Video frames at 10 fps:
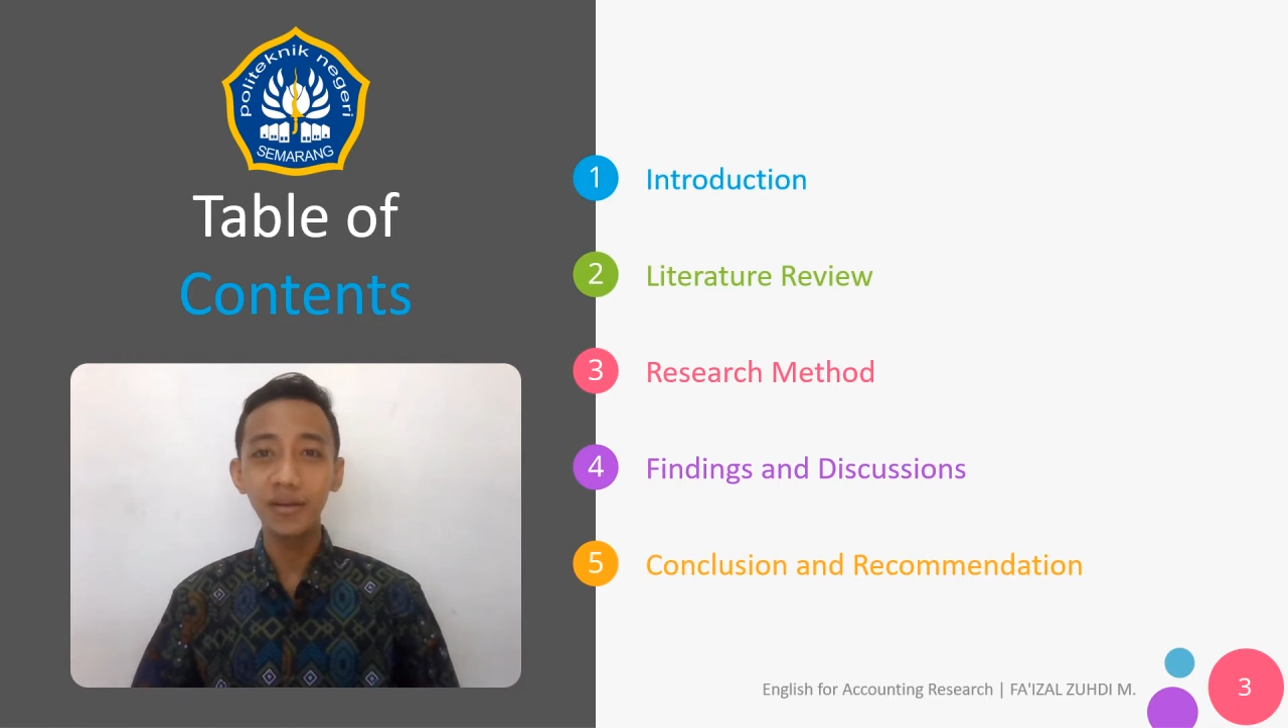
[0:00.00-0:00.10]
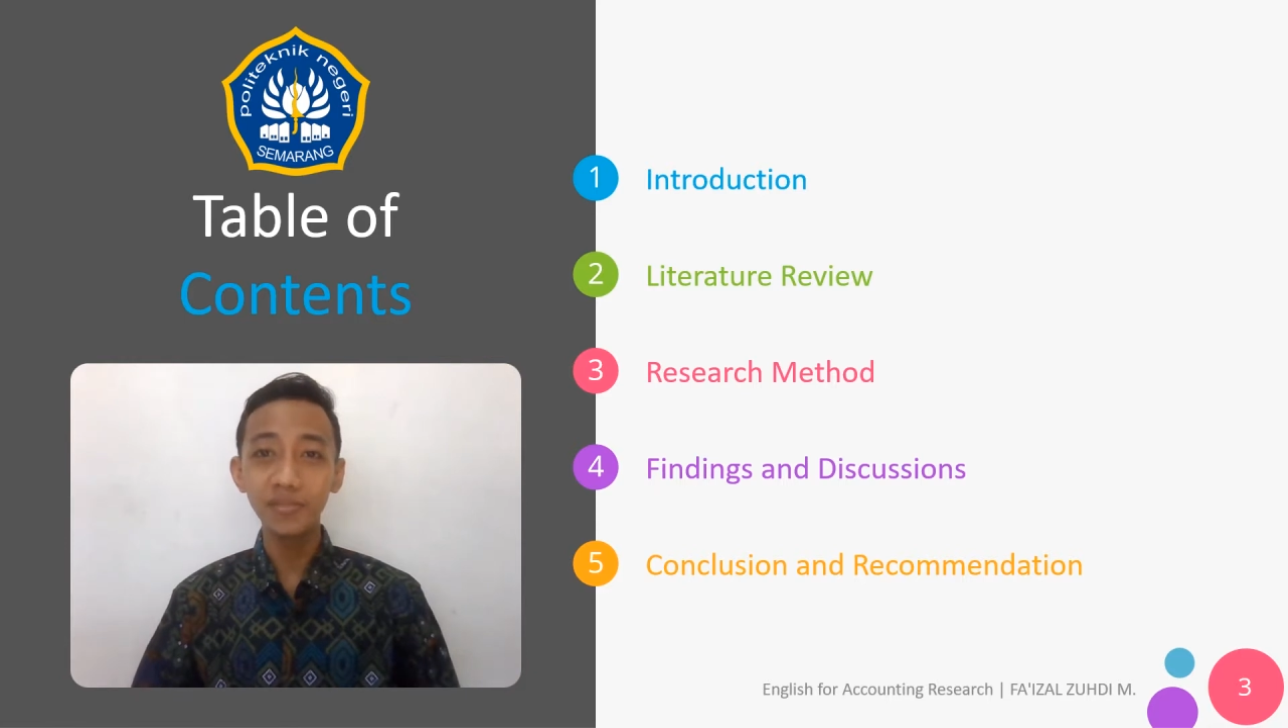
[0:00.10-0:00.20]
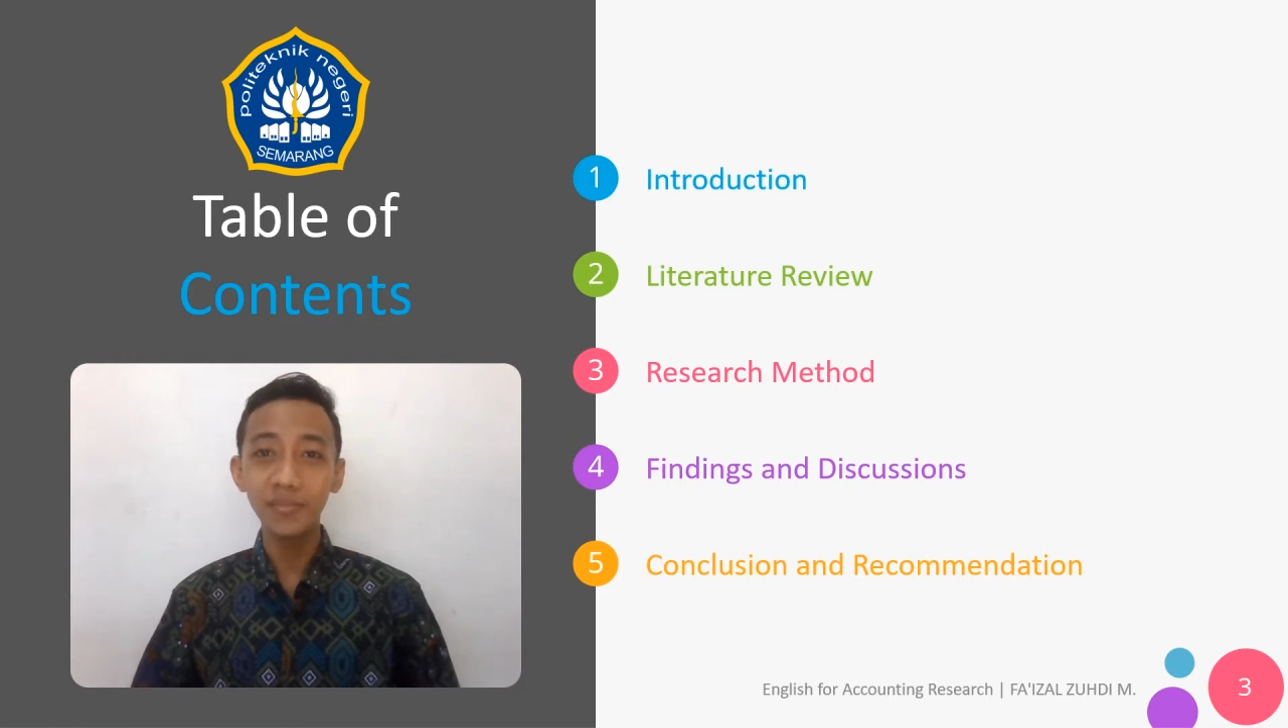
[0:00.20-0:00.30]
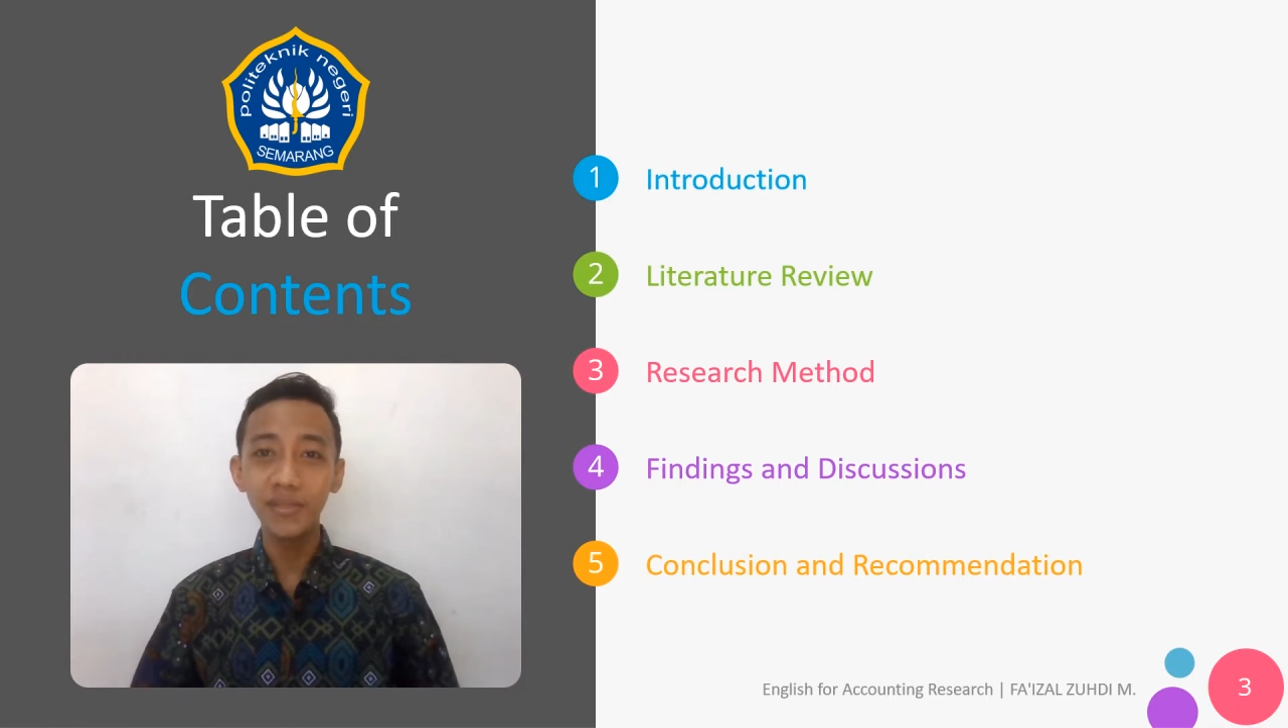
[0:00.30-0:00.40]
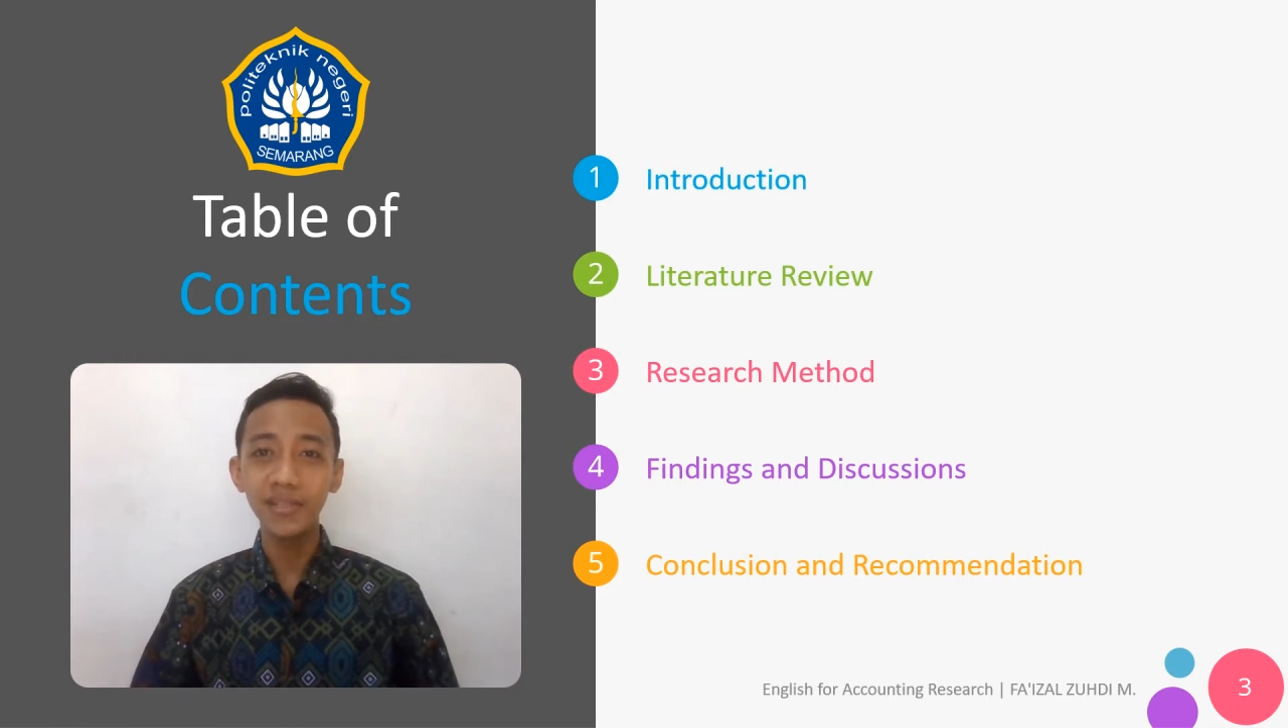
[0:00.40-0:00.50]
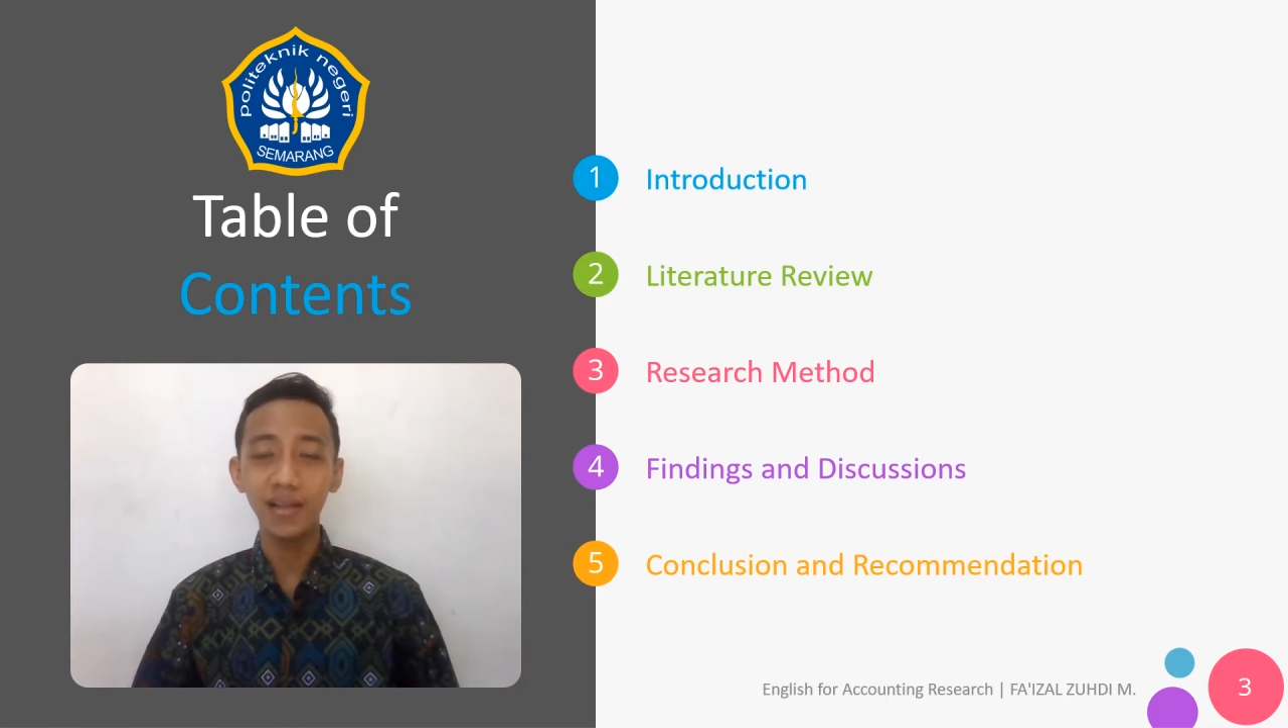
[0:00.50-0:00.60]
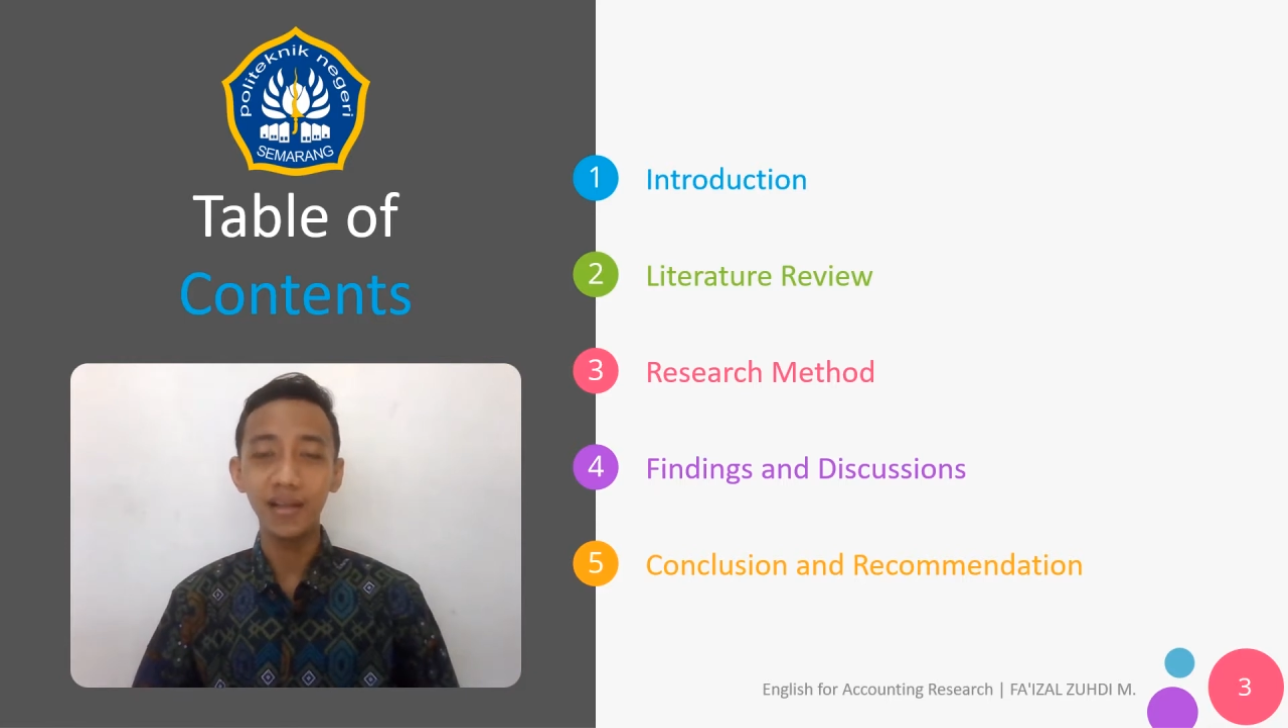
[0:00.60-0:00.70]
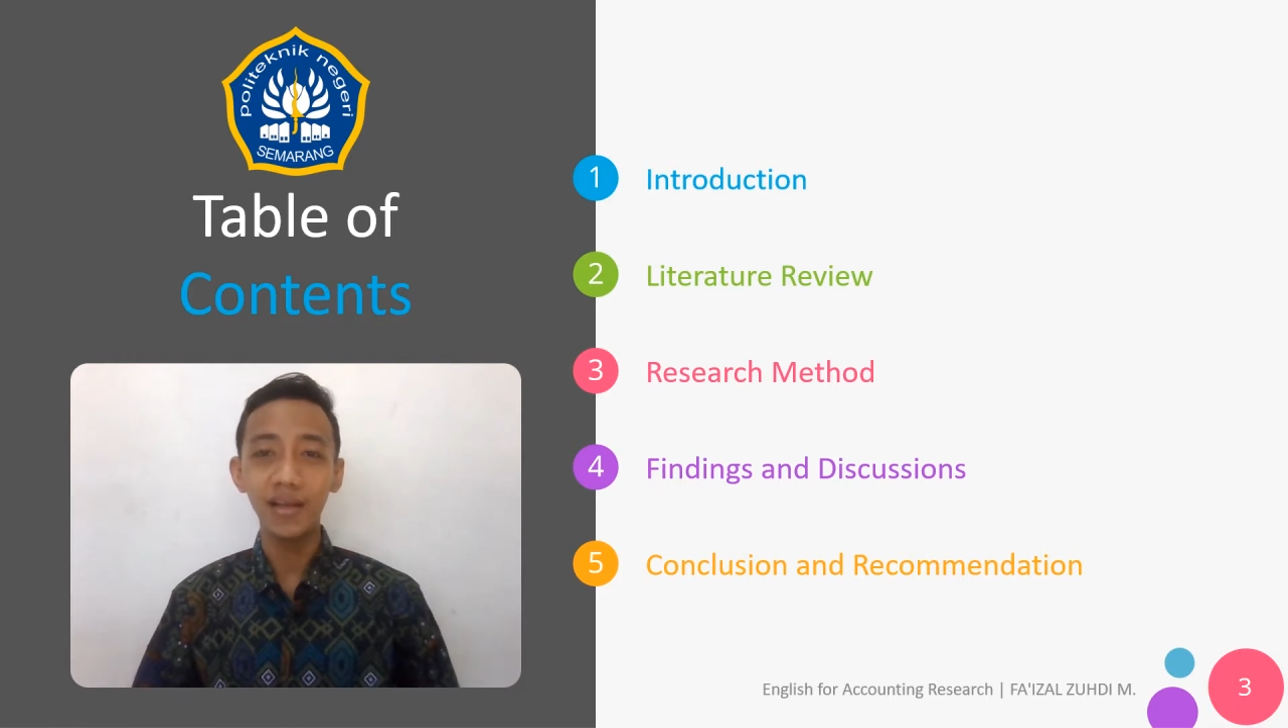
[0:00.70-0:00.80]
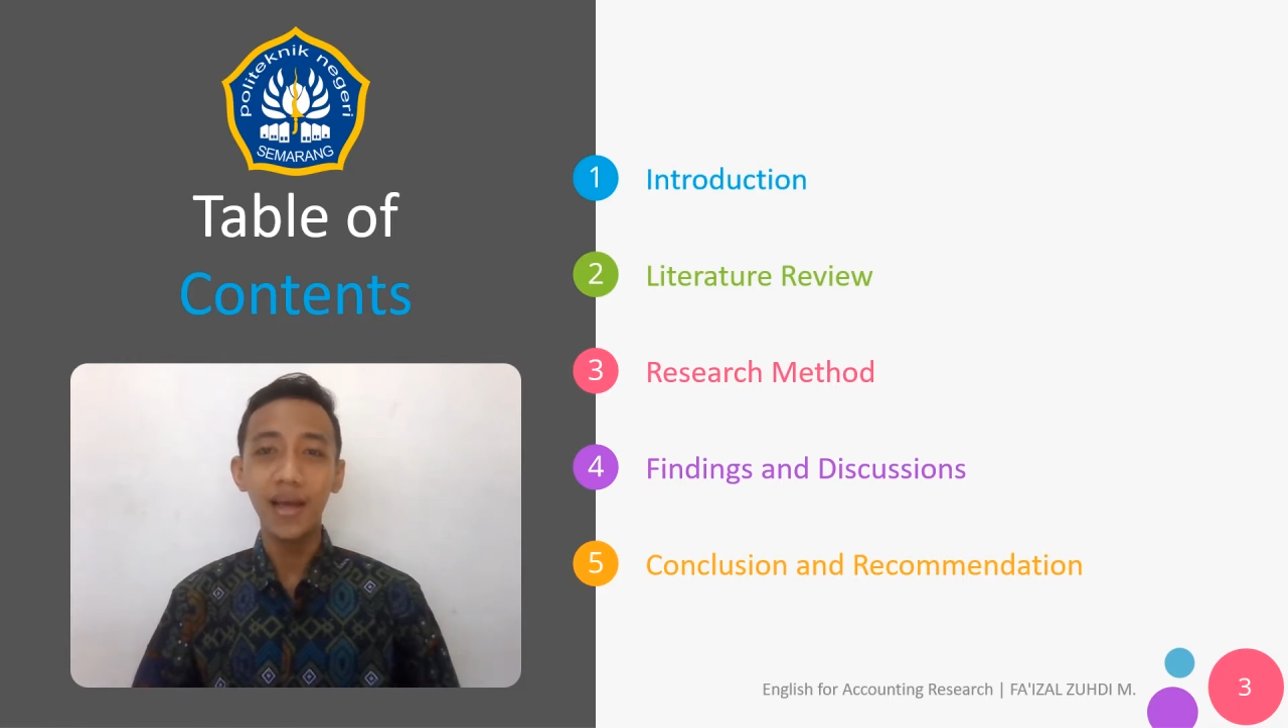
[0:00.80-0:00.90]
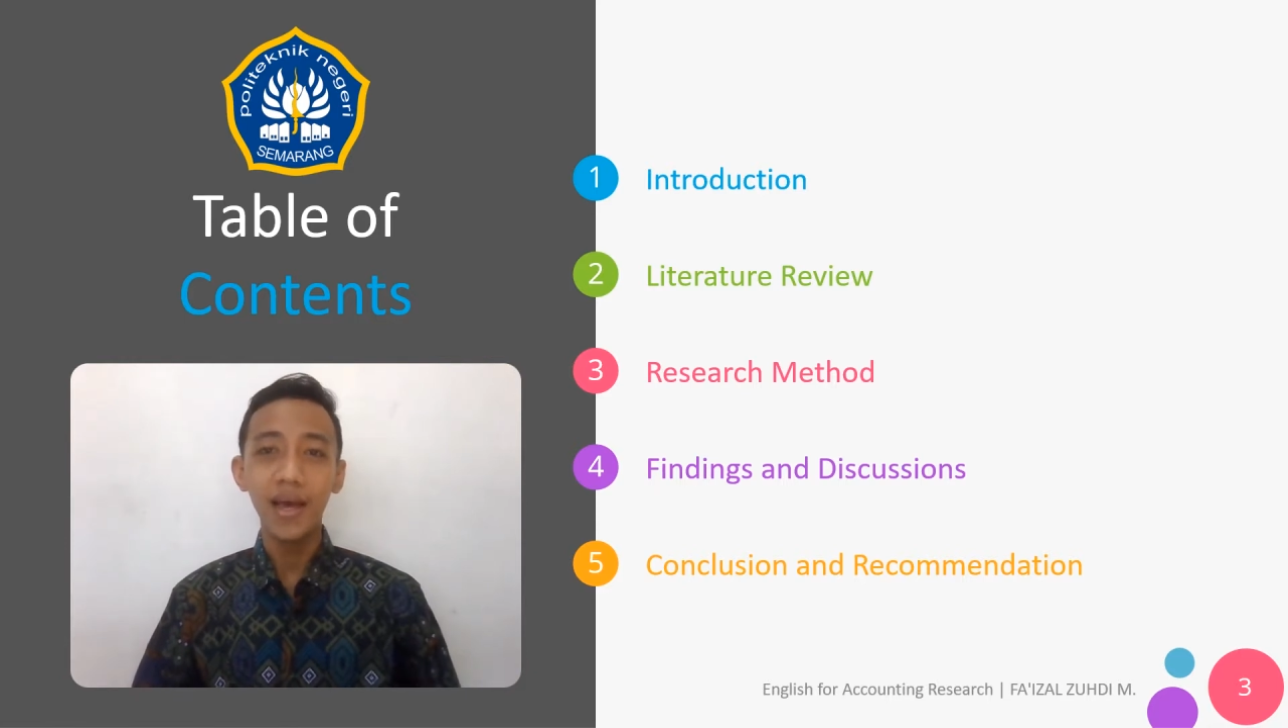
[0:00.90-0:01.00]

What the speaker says: Hospital